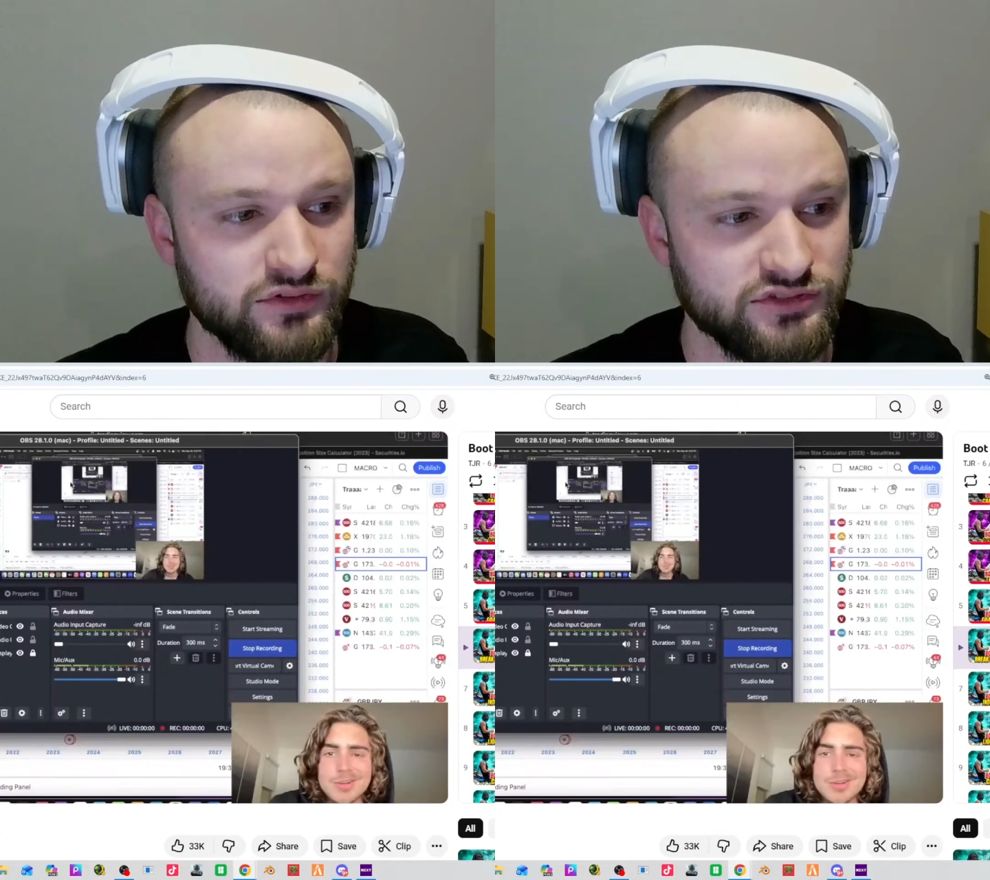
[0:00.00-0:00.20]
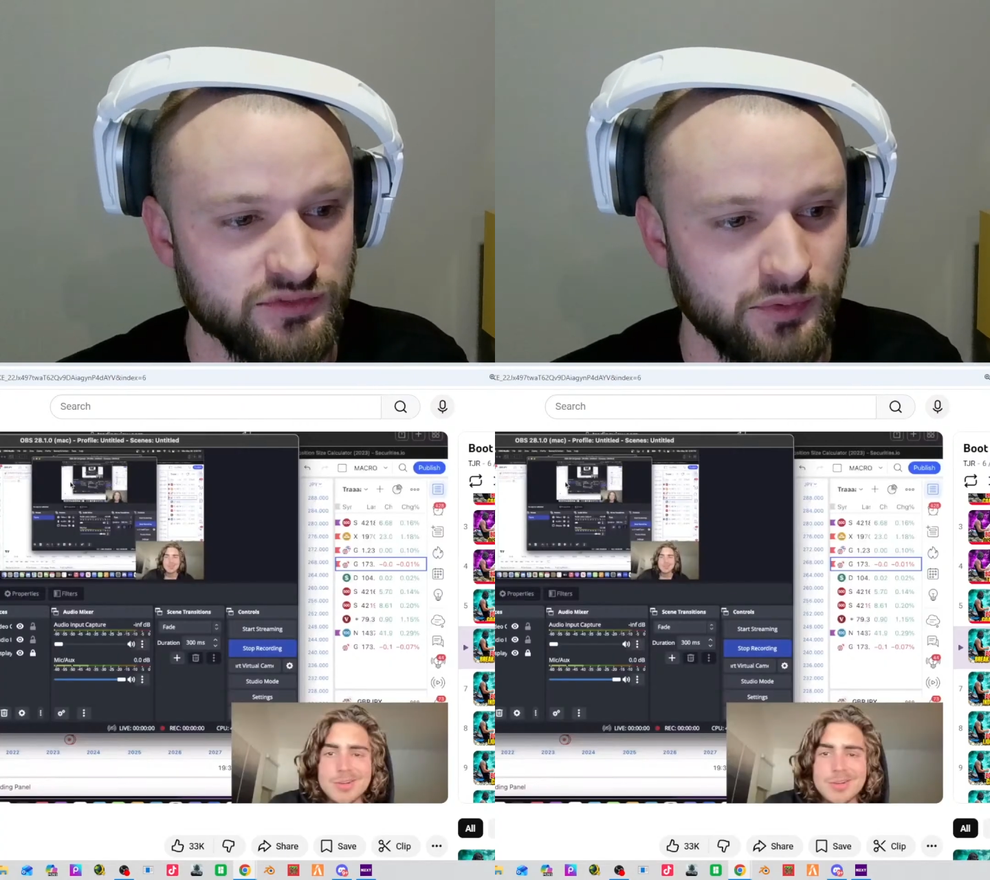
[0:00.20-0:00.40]

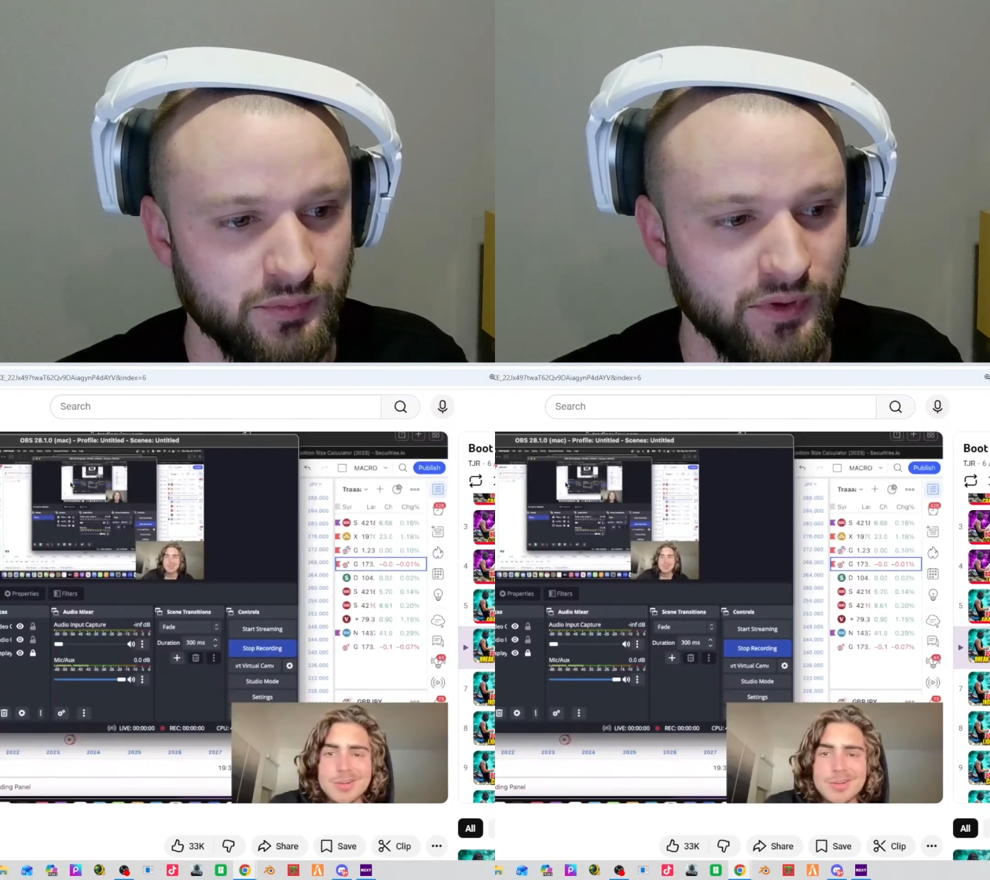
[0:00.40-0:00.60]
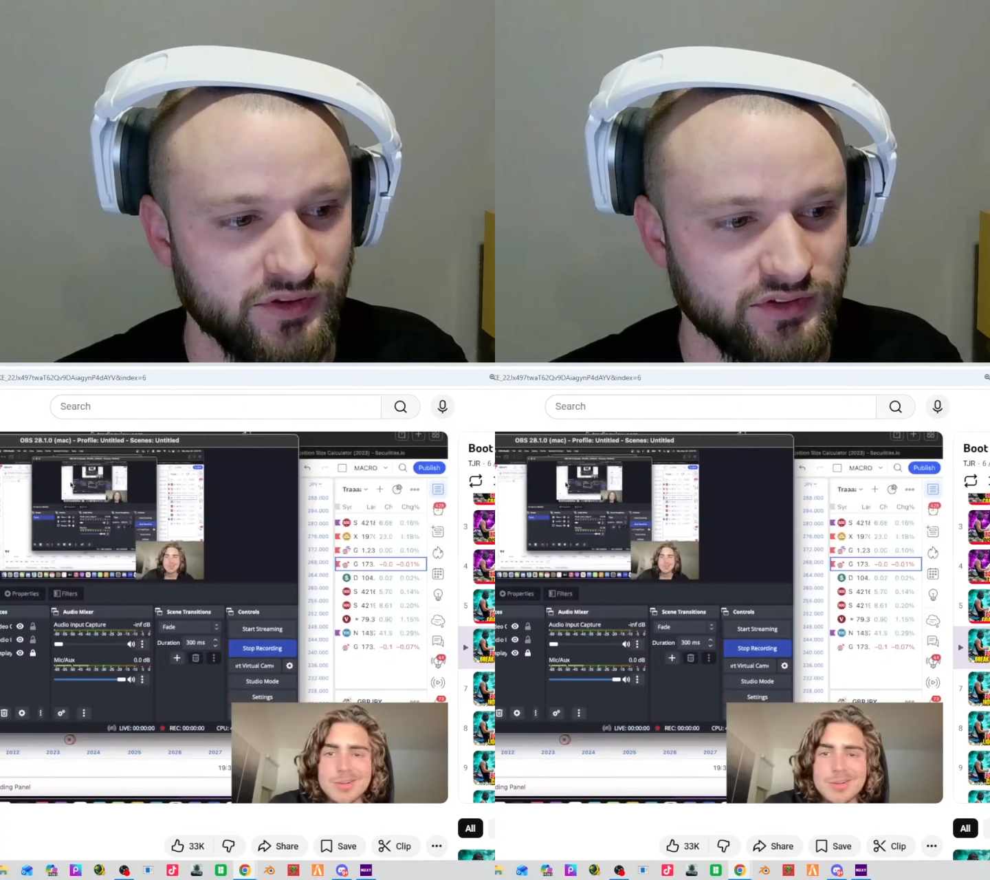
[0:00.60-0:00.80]
simply
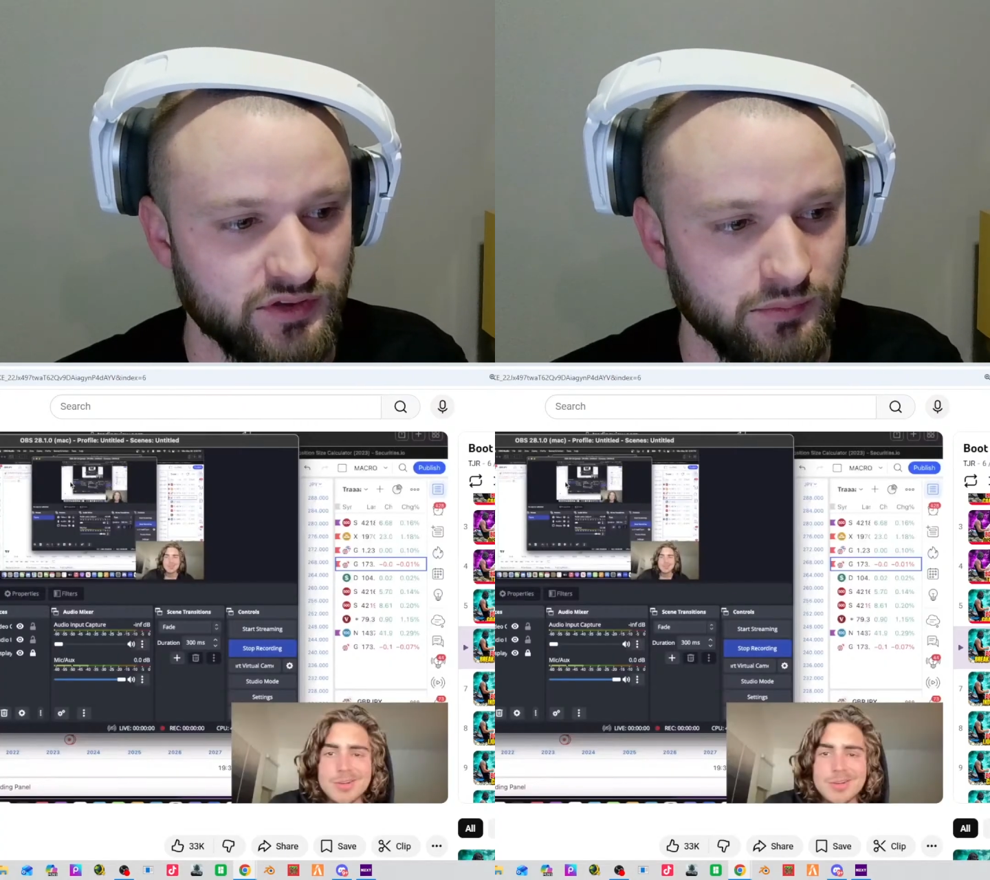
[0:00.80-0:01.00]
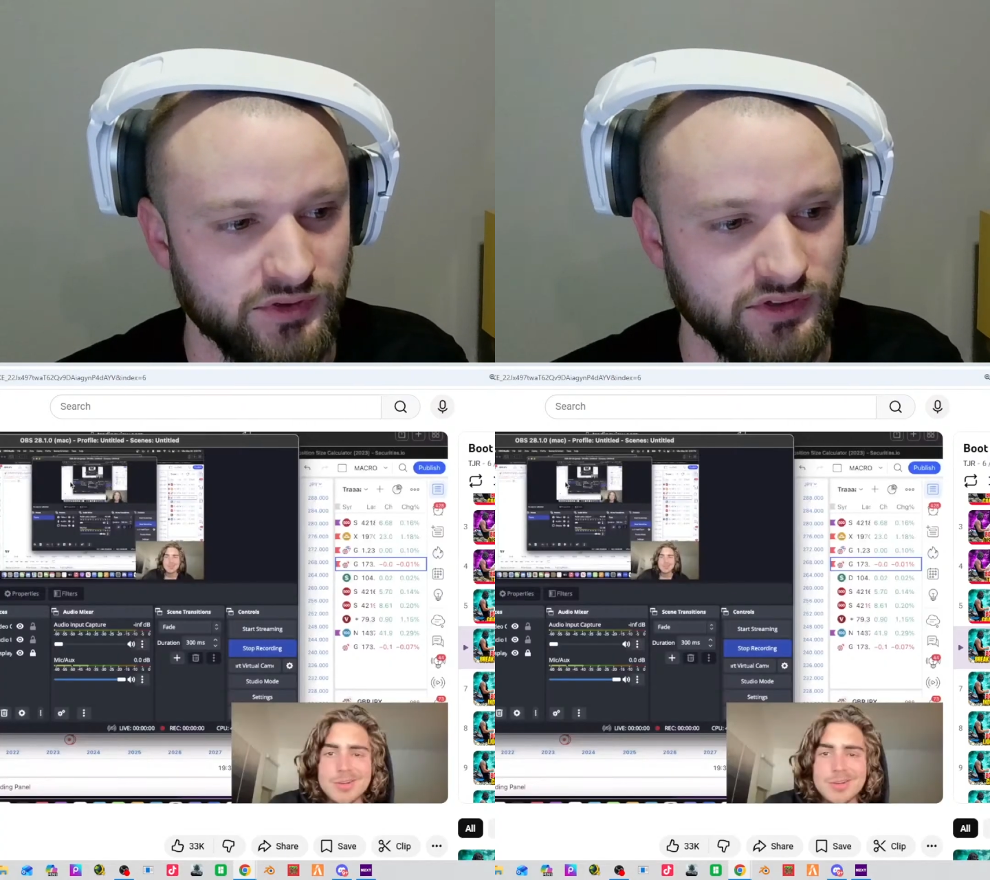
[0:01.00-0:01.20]
because it's gonna
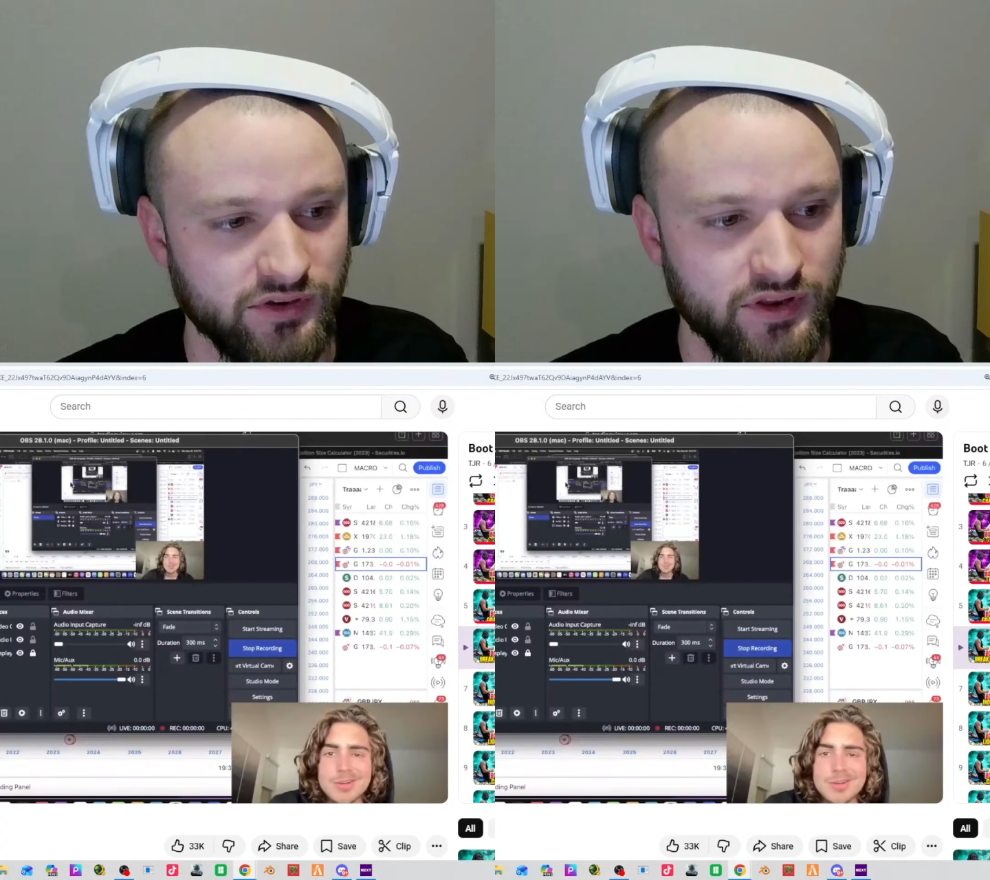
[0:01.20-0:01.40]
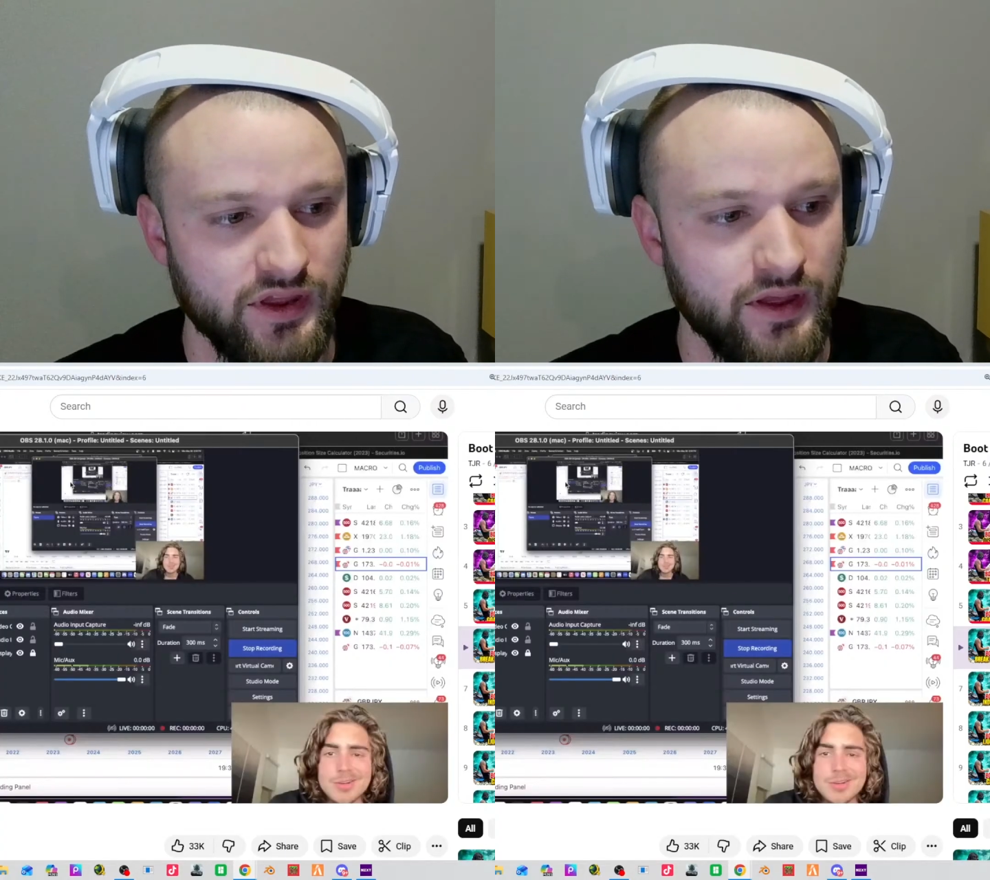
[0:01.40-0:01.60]
be
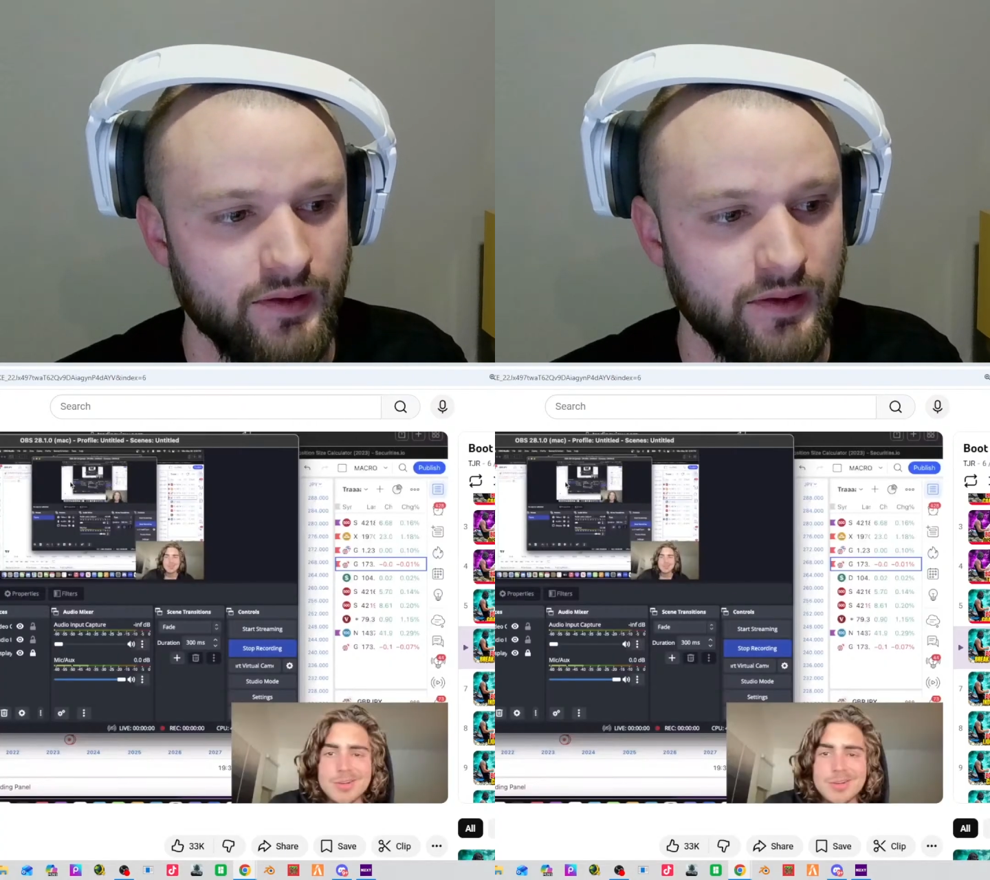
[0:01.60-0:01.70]
Sunday.